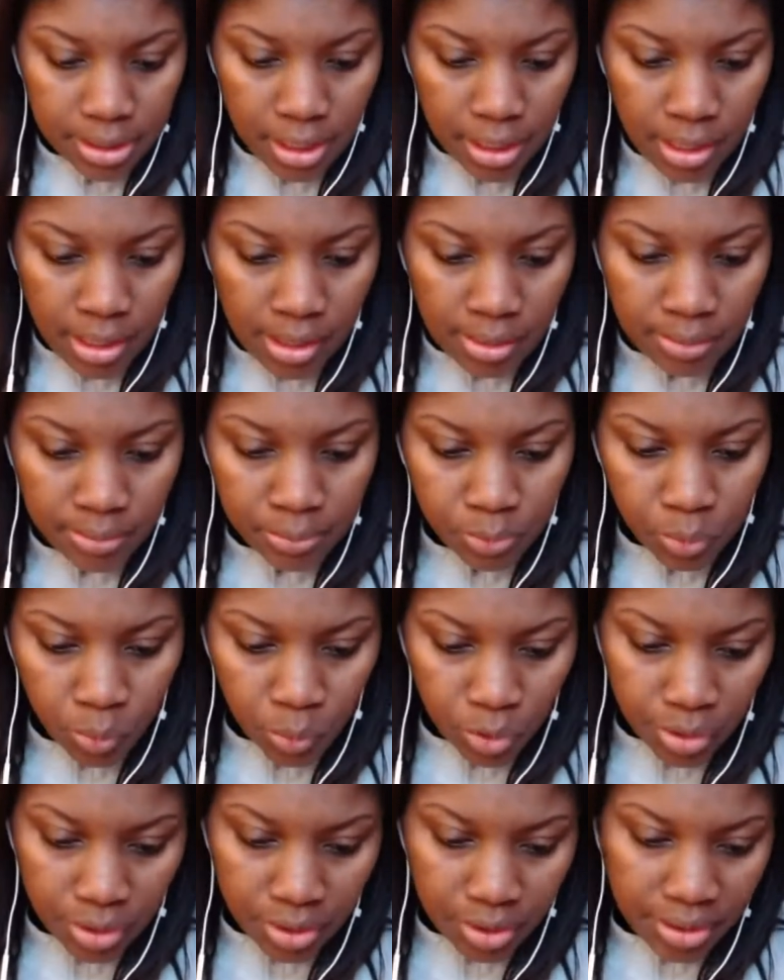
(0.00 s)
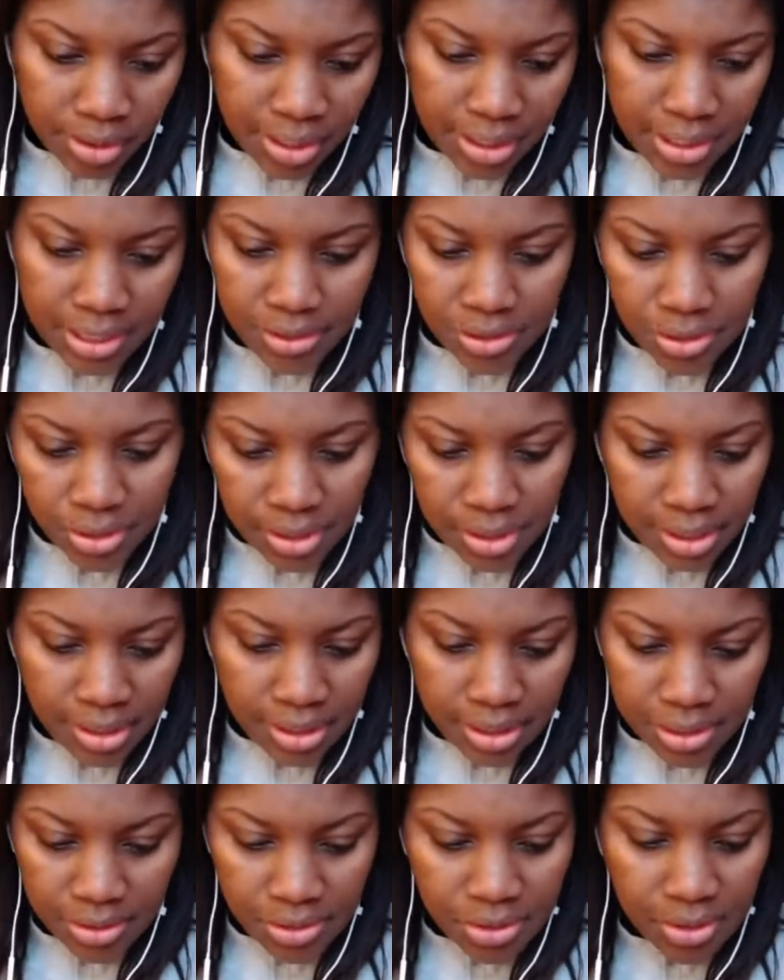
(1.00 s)
we're going to get into
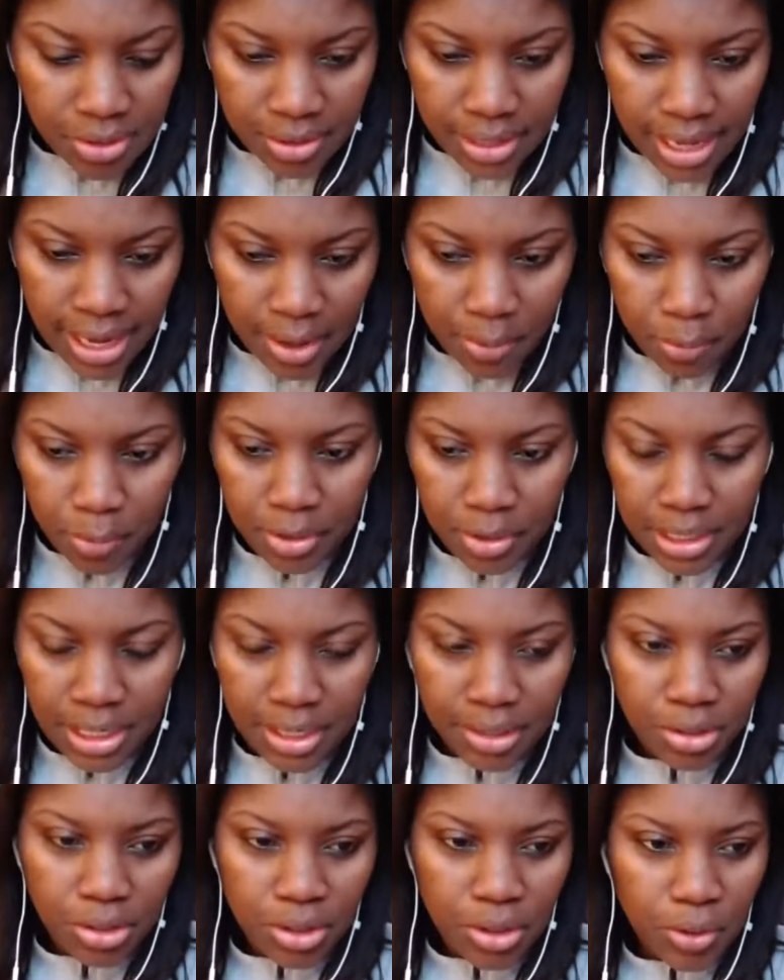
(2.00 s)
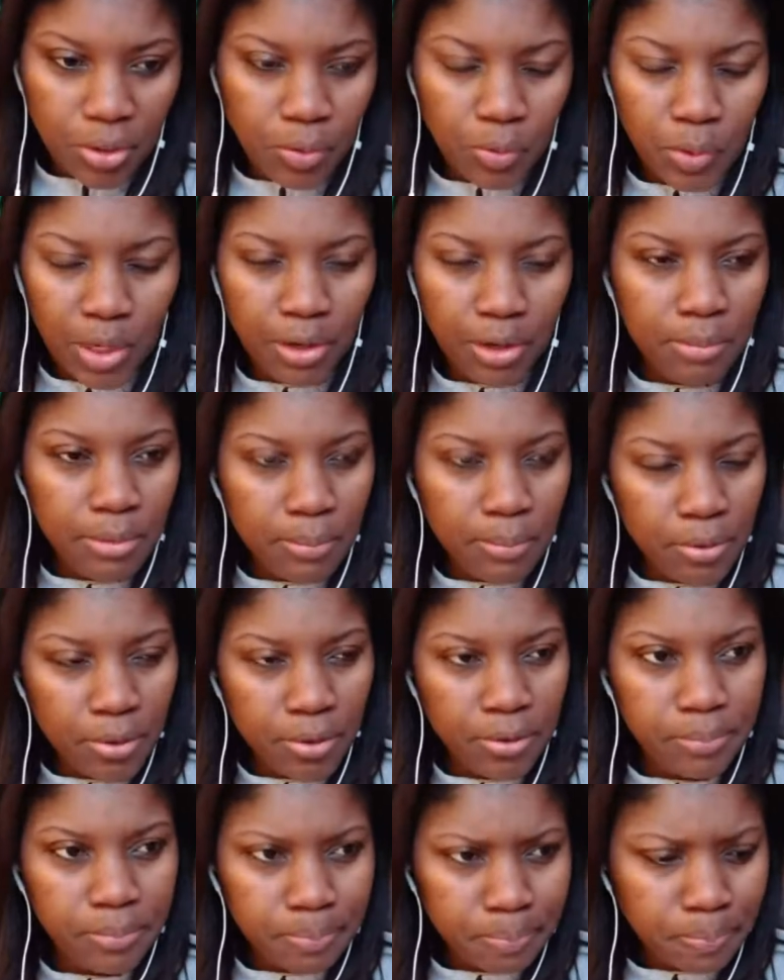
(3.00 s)
that one. And I
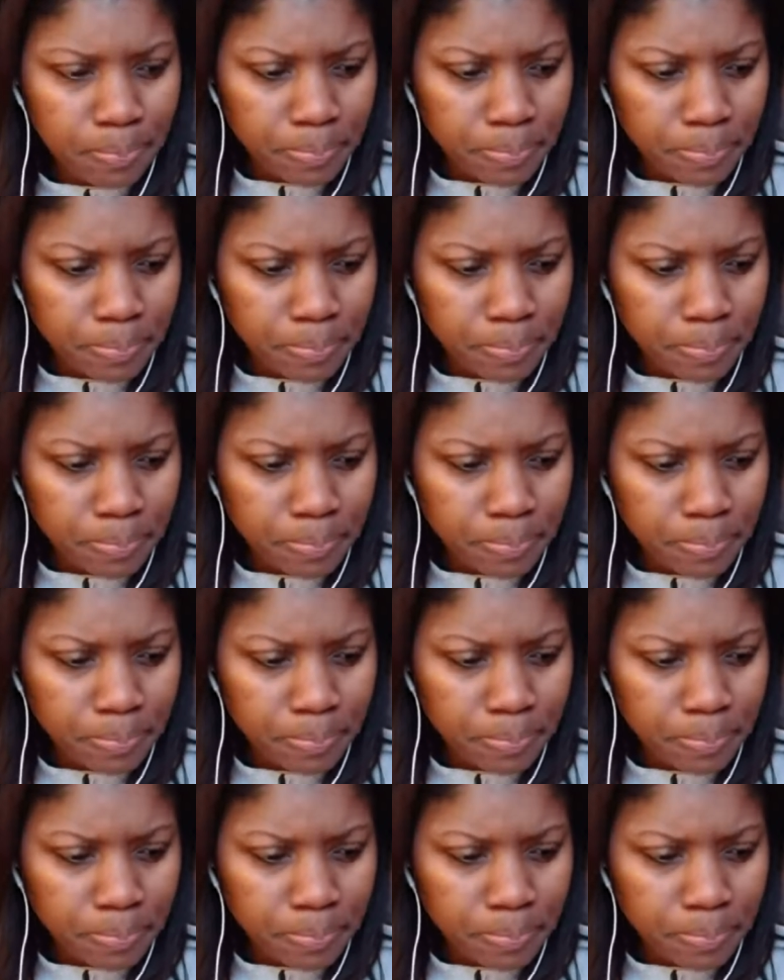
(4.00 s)
remember